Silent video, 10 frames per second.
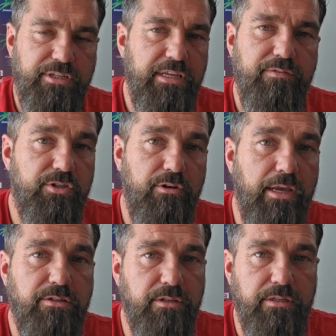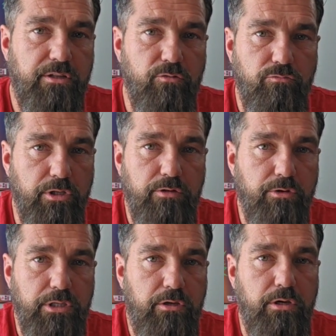Sativas are excellent. They're
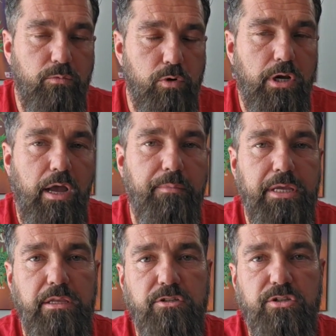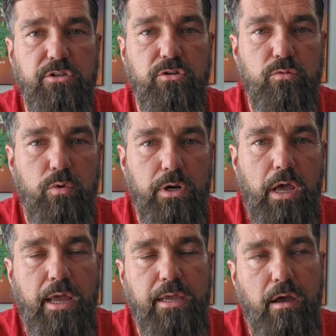really, really good. We're coming into
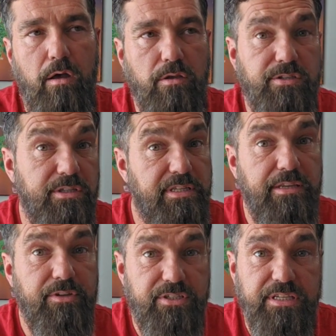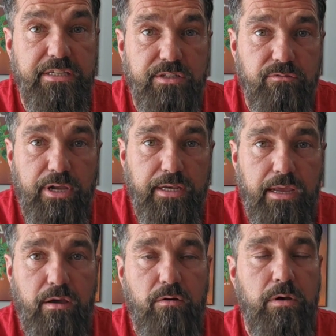what I call sativa season
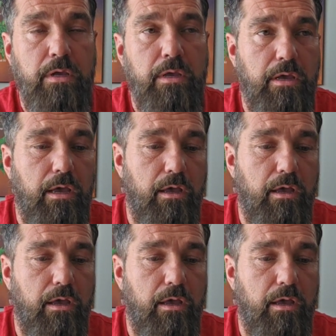right now.